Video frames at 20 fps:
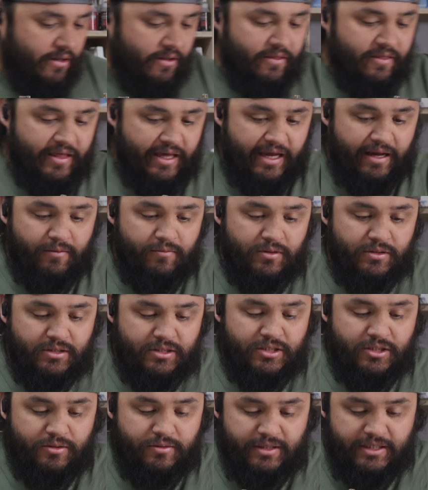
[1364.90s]
that will
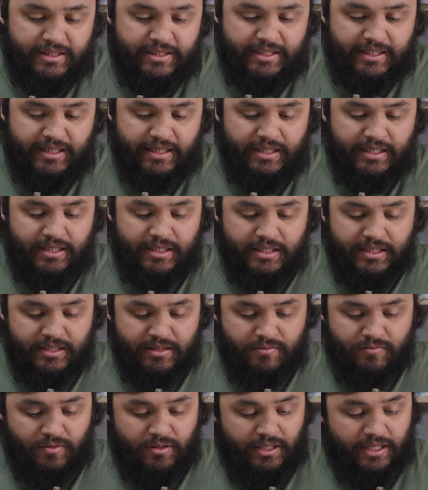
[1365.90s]
do it.
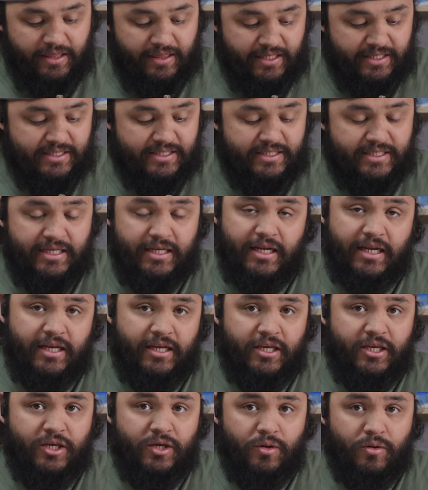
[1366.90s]
We'll let this sit
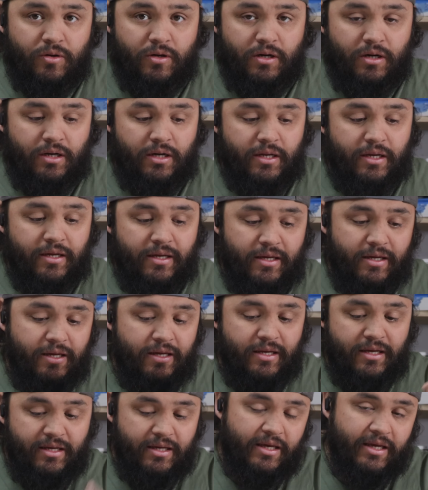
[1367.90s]
and cure,
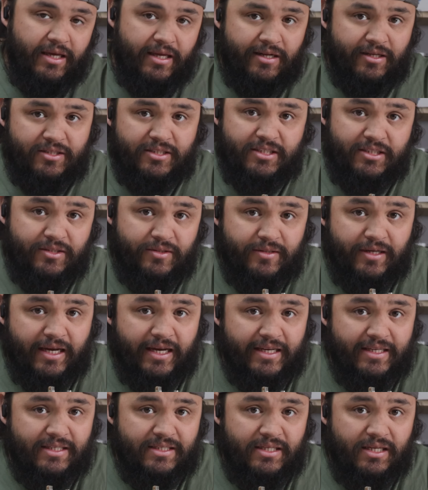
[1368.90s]
and I'll see you
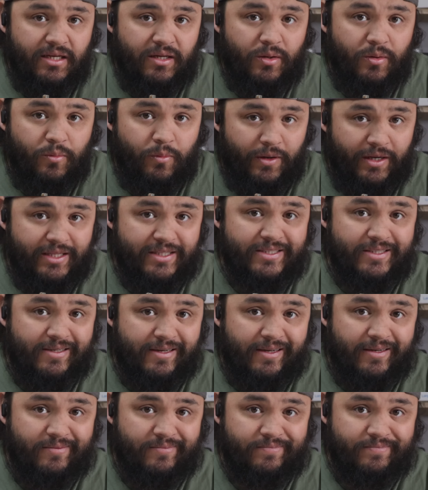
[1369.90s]
guys when it's
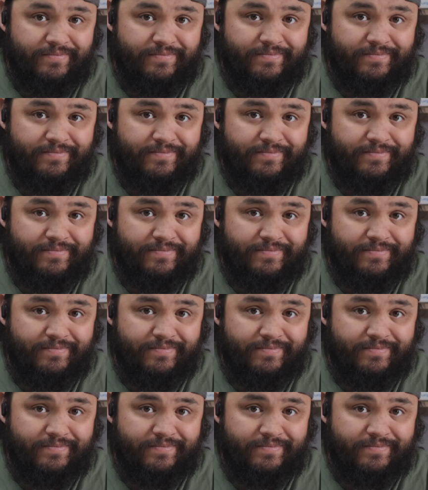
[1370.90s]
done.